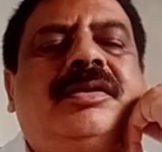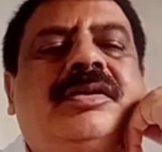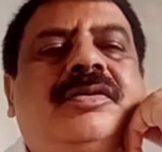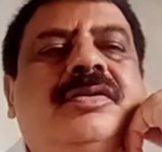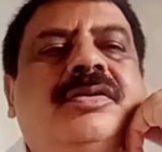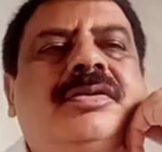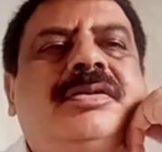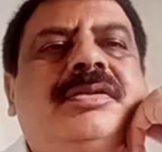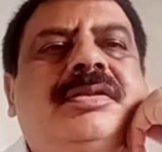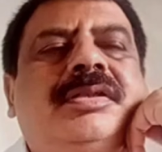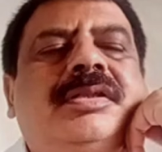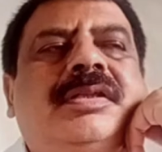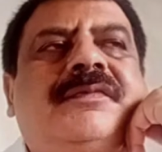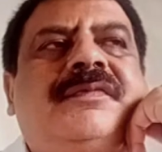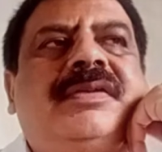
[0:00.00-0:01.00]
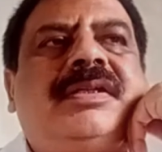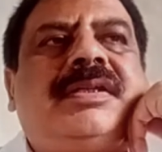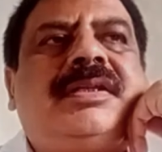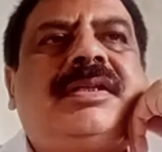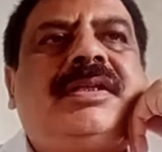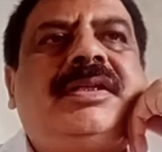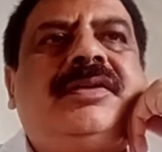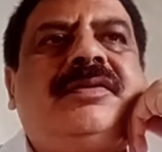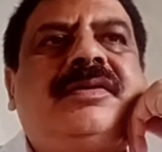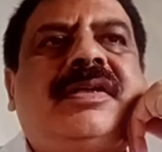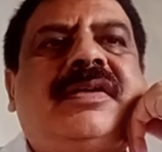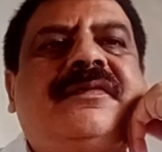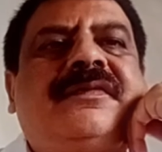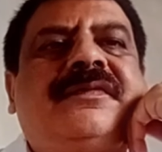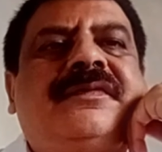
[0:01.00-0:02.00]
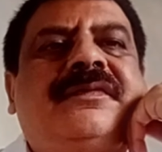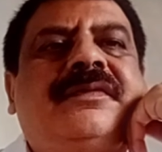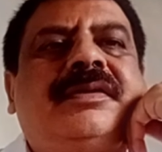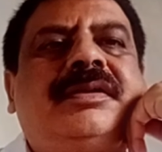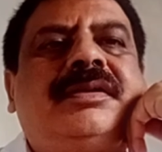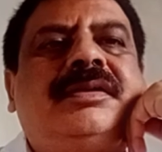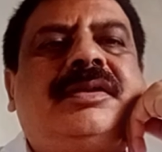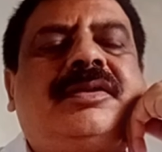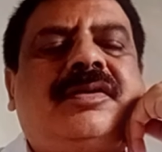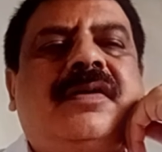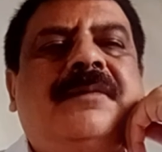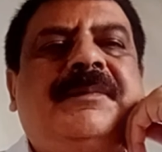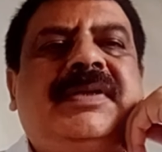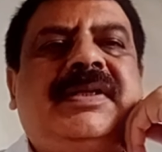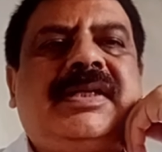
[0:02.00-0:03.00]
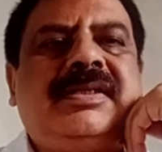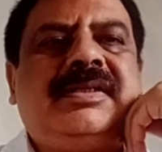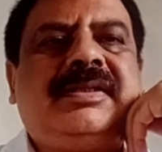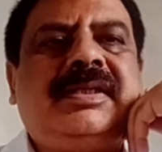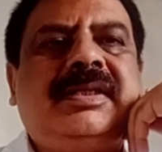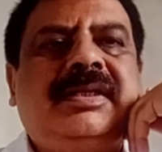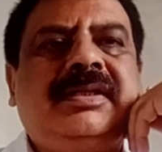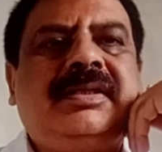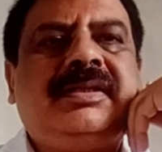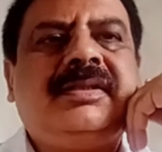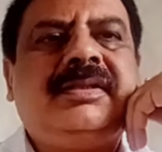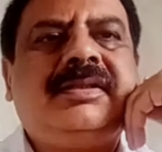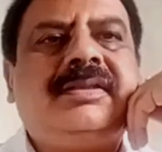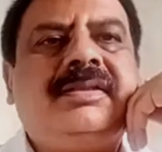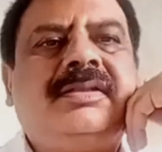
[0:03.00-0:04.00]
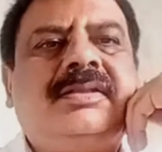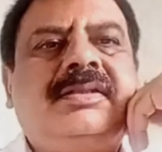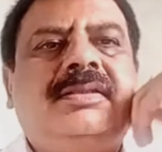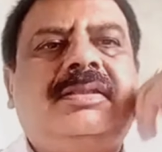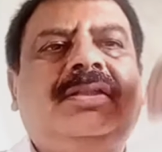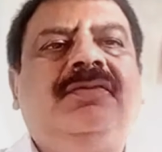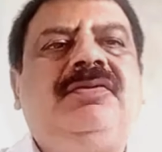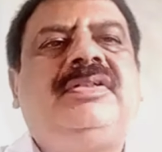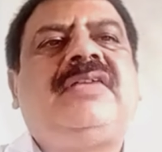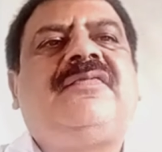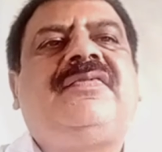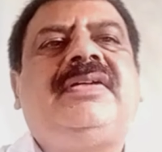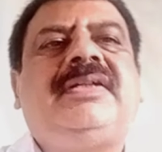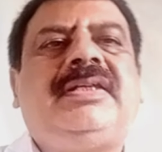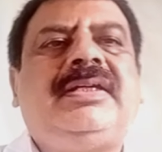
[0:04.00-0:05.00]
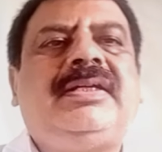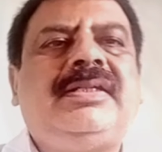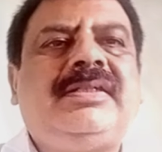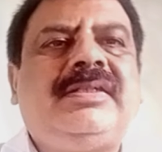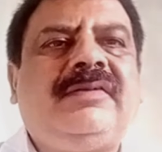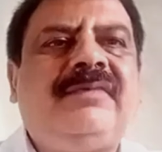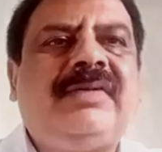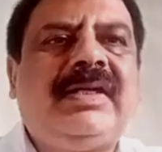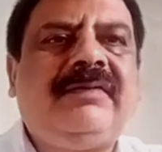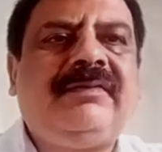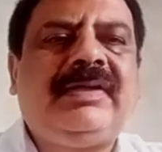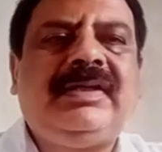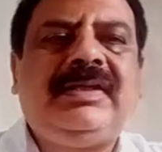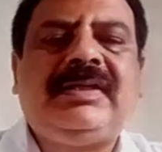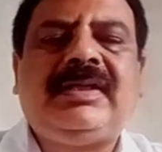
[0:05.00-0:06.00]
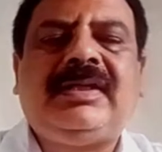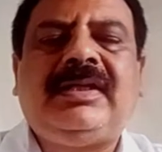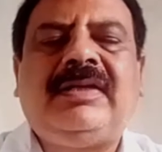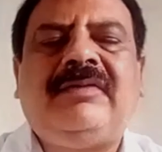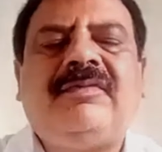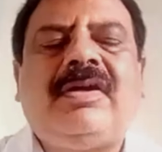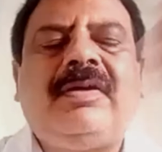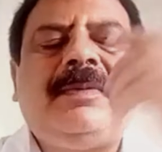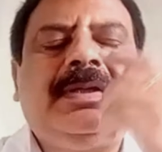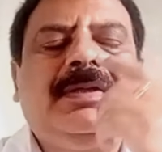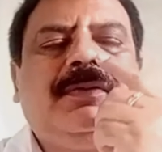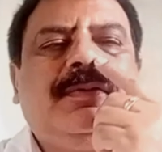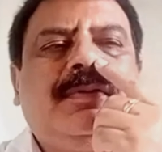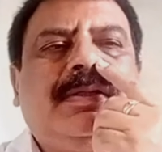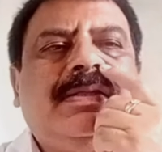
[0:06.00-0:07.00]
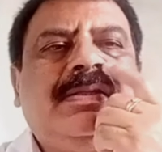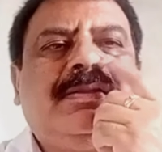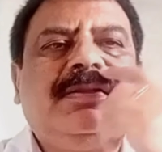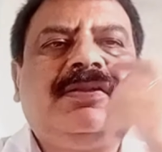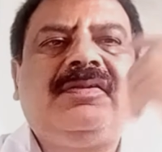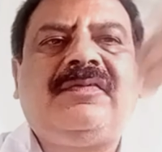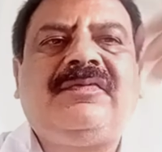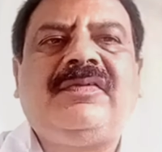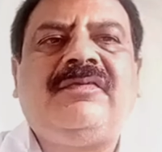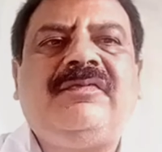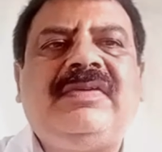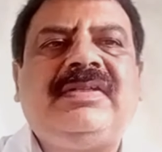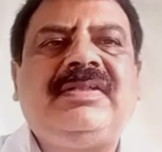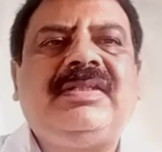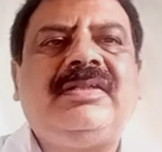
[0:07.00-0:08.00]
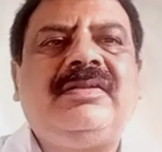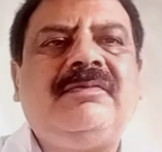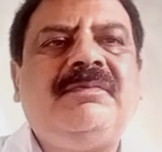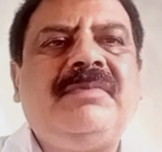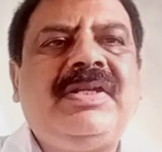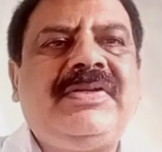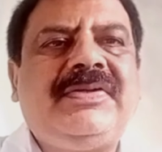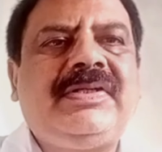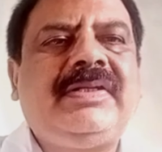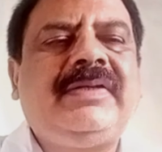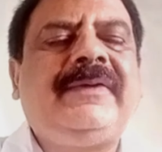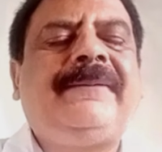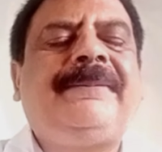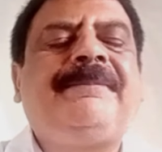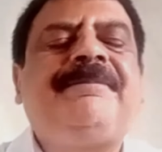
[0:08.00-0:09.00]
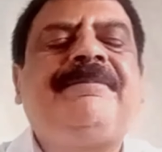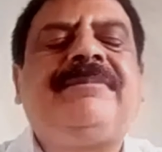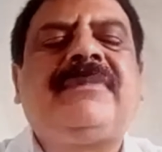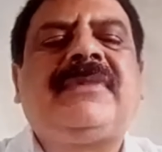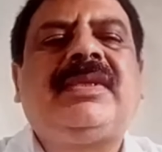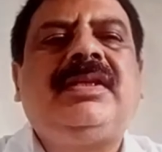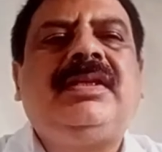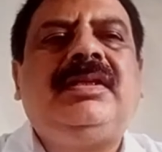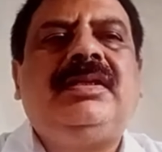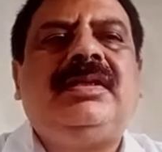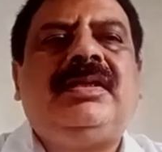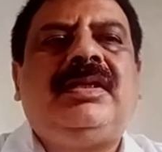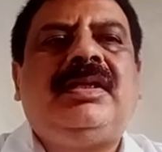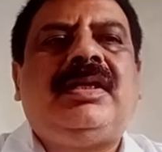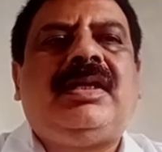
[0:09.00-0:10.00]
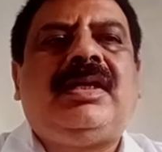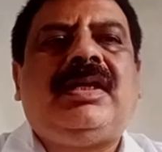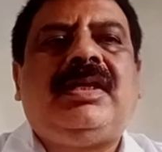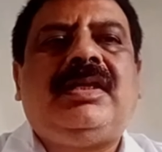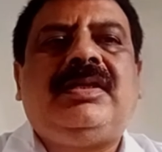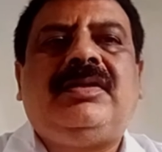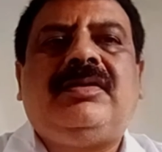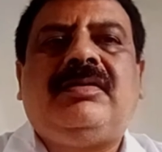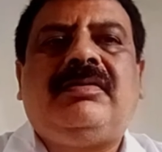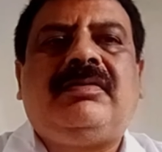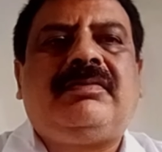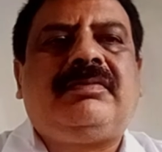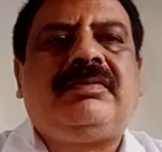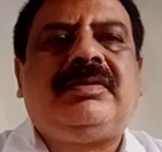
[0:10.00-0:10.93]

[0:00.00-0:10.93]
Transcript: good, if internally you have the competency, then you definitely can survive. An internal environment consists of your vision, mission, and your